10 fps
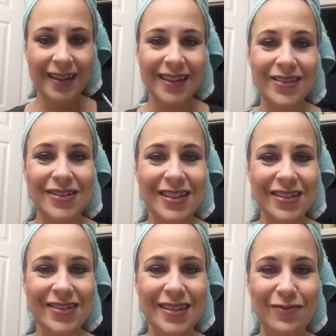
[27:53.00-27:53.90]
You
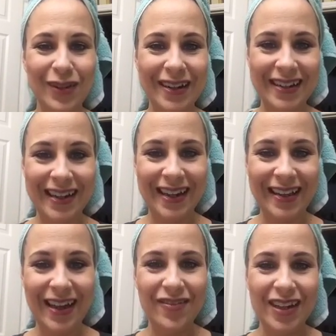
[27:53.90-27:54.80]
too, Sabrina.
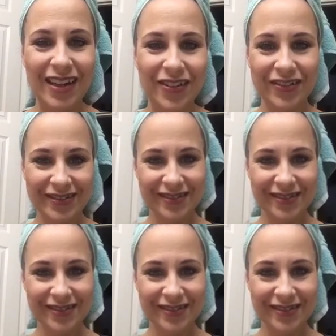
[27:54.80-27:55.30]
Love you.